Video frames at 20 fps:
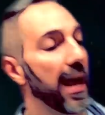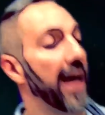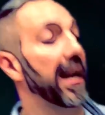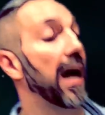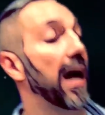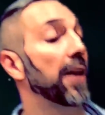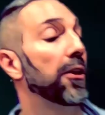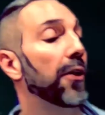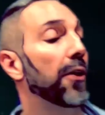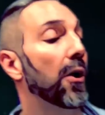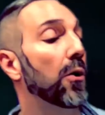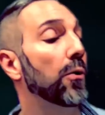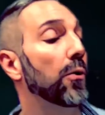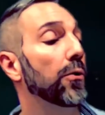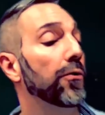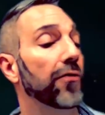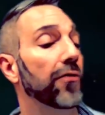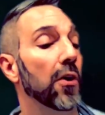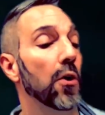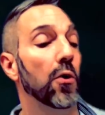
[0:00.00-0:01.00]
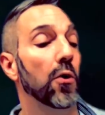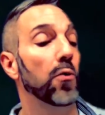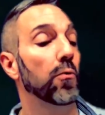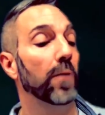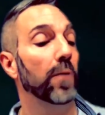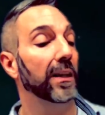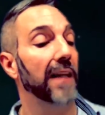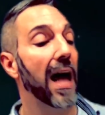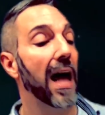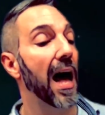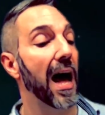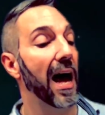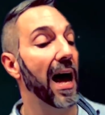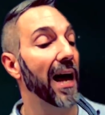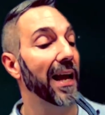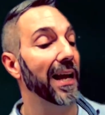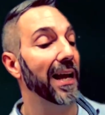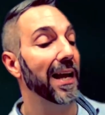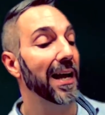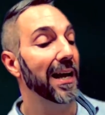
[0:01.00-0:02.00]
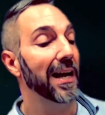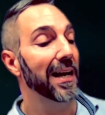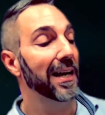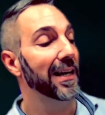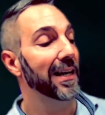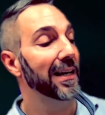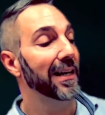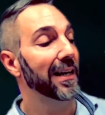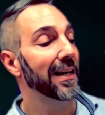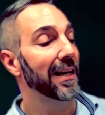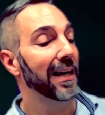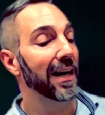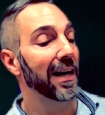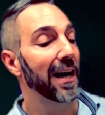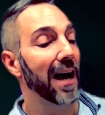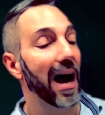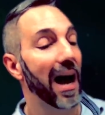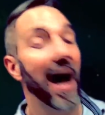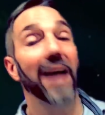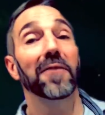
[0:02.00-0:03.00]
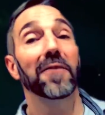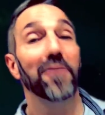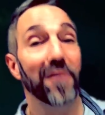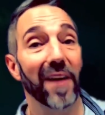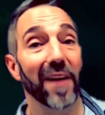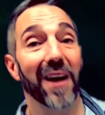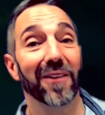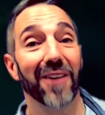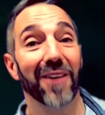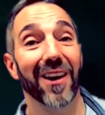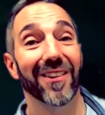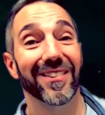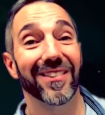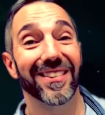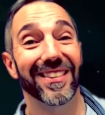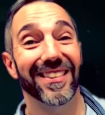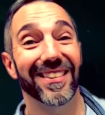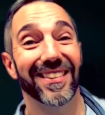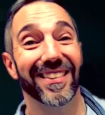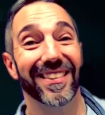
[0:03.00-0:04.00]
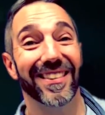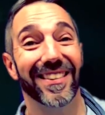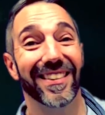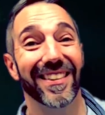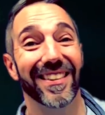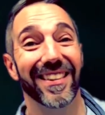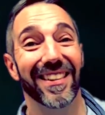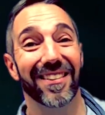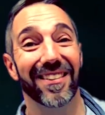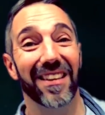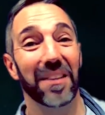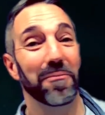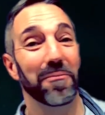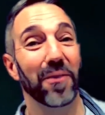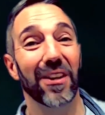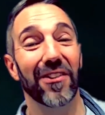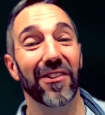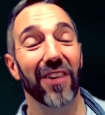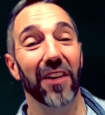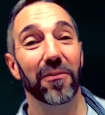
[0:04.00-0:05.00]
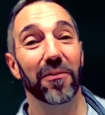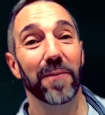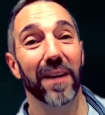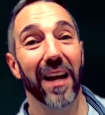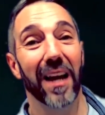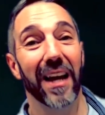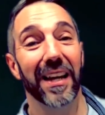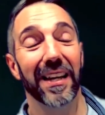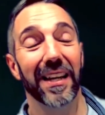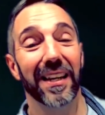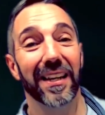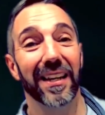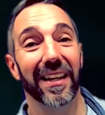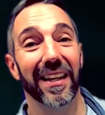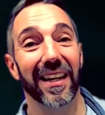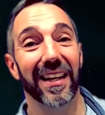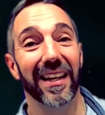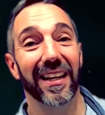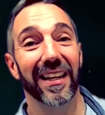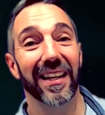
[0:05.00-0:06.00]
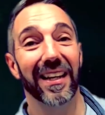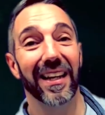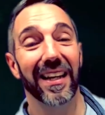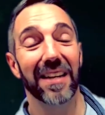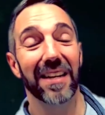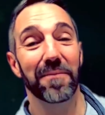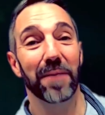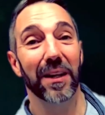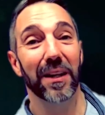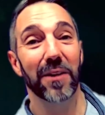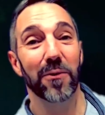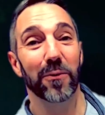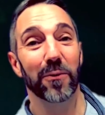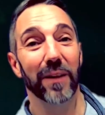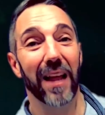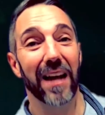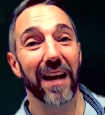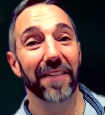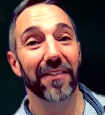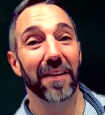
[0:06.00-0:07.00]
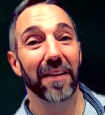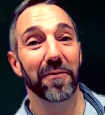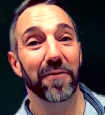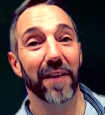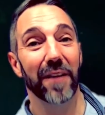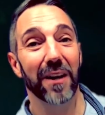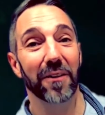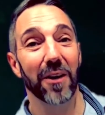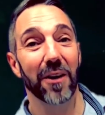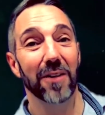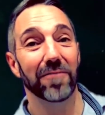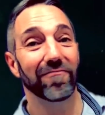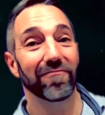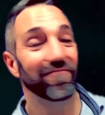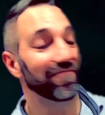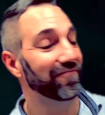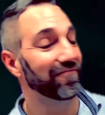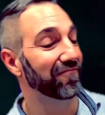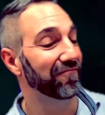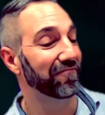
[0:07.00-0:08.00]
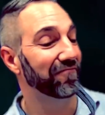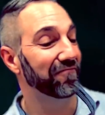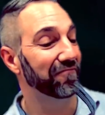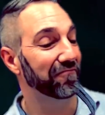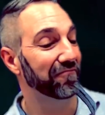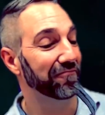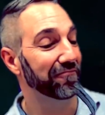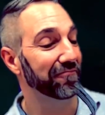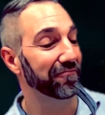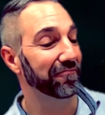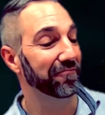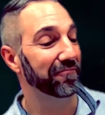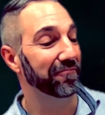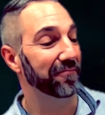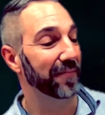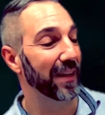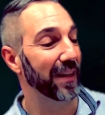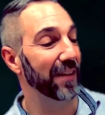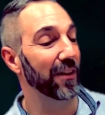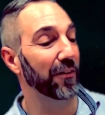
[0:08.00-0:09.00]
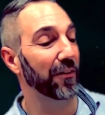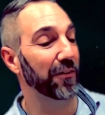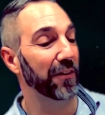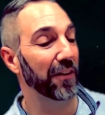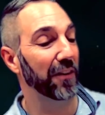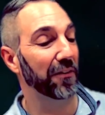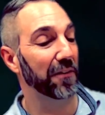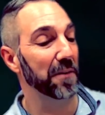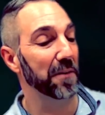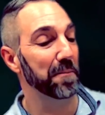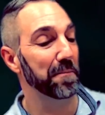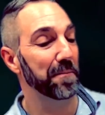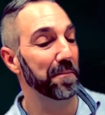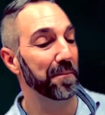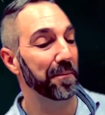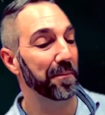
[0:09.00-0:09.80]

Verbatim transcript: and on those who rely on Pharaoh. It's going to bring judgment on uh, anybody who relies on Pharaoh and this system.